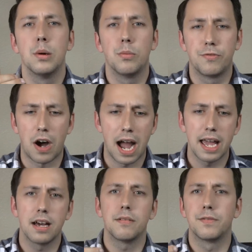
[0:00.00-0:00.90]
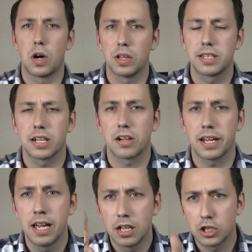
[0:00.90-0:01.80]
via
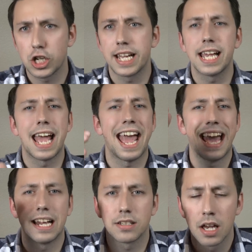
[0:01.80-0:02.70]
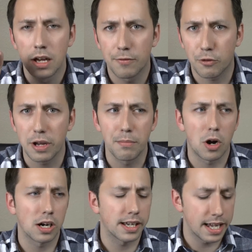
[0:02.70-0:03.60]
voluntary, shaking hands, free
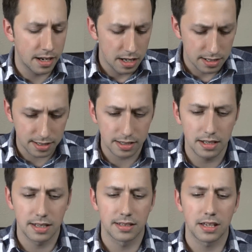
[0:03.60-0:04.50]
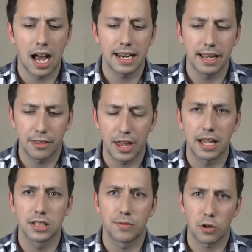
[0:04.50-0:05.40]
market, deciding
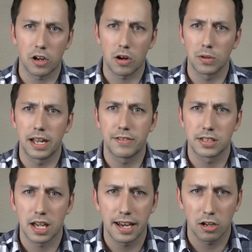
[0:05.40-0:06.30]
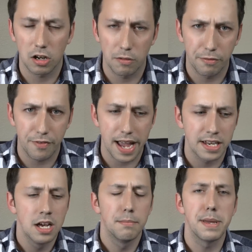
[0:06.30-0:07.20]
things for your own life, deciding your own
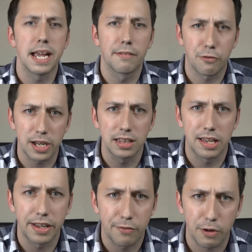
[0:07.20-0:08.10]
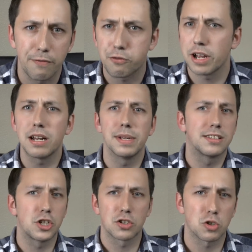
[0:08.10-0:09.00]
fate, being free, living free. Freedom
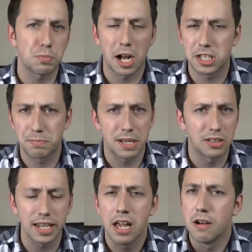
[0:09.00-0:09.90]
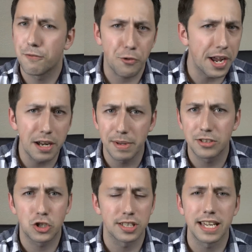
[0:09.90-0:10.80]
is just responsibility. Freedom
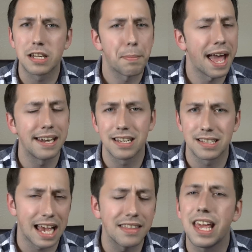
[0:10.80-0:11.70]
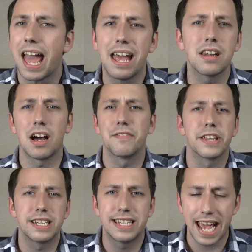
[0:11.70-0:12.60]
is just independence at the end of
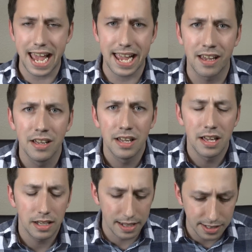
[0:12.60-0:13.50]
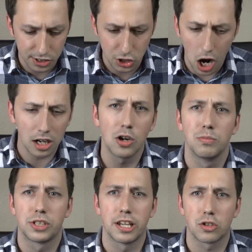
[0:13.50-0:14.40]
the day. And the
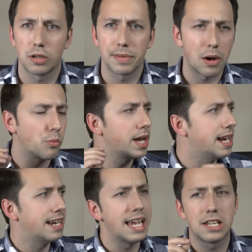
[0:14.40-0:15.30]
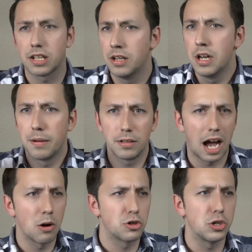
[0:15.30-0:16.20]
Stockholm syndrome that we need to
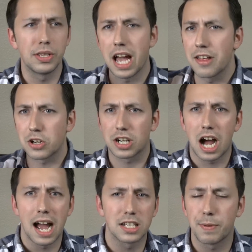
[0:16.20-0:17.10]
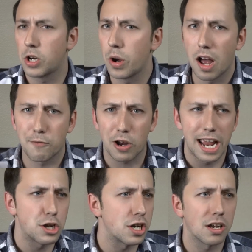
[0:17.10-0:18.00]
outdo the other guy. It's been going on
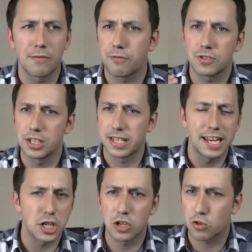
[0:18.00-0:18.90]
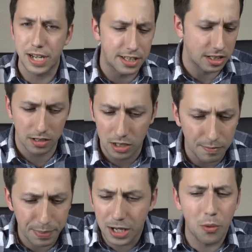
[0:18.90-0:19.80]
since ancient Greece. It's
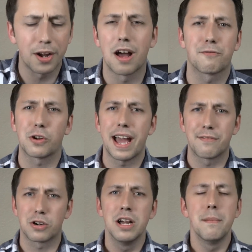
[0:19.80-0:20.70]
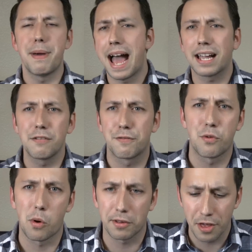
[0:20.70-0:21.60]
been going on forever, back and
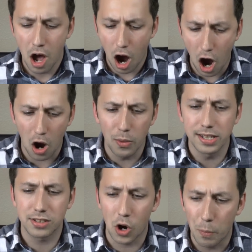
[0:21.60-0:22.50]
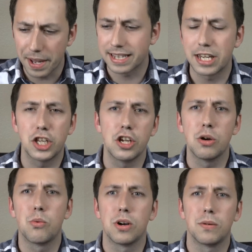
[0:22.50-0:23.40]
forth, always hoping that you're